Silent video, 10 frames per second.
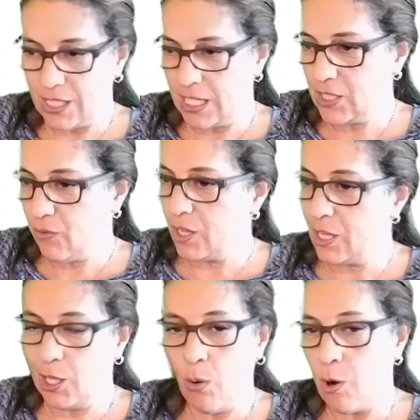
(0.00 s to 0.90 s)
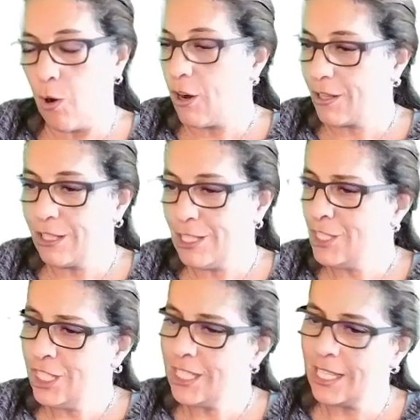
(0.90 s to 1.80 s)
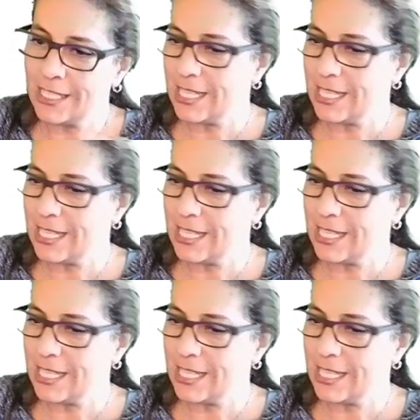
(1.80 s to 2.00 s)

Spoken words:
is for the lower order digit, and the